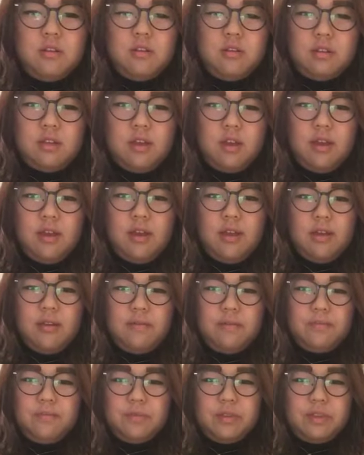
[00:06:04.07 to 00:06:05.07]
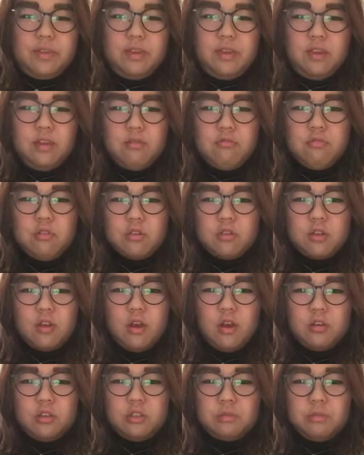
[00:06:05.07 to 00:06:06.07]
okay, here we
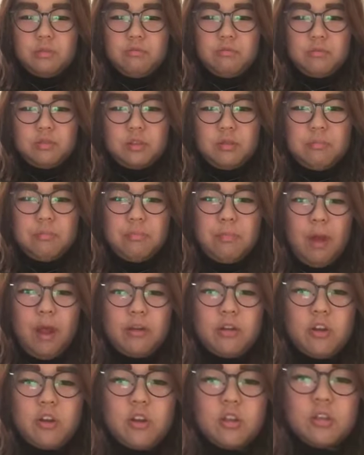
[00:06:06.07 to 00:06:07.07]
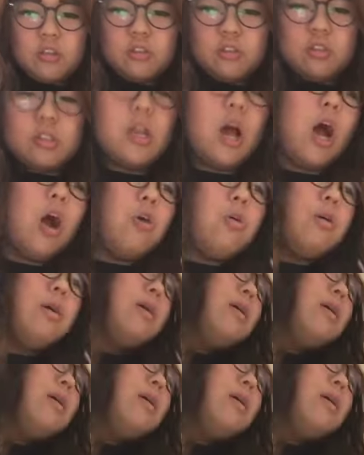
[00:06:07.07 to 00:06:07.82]
go. Spoons of butter. So